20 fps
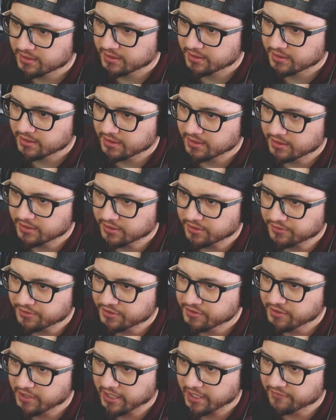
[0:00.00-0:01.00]
you know,
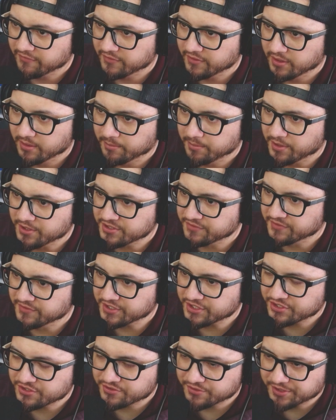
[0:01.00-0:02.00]
you have a bunch of
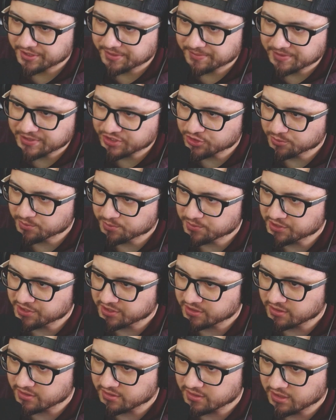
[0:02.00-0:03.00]
extreme and super
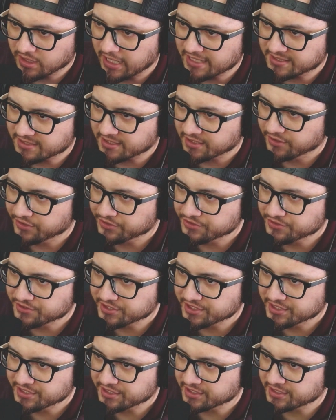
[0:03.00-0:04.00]
class characters
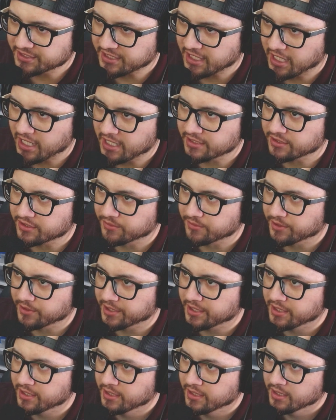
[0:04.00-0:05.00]
in this category.